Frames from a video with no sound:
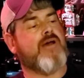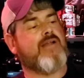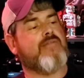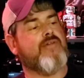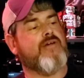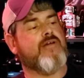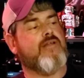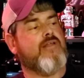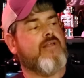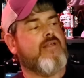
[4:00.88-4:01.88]
back the
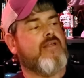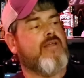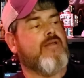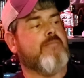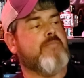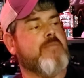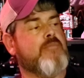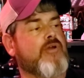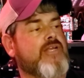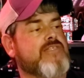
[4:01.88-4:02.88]

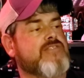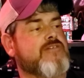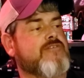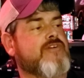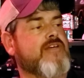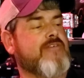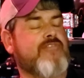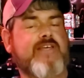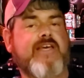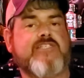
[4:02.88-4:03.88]
memories of a
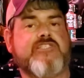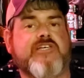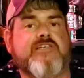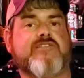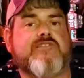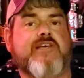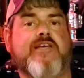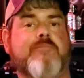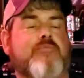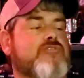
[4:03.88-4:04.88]
VHS
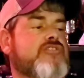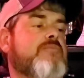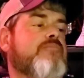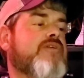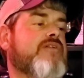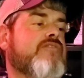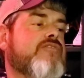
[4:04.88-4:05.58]
tape or something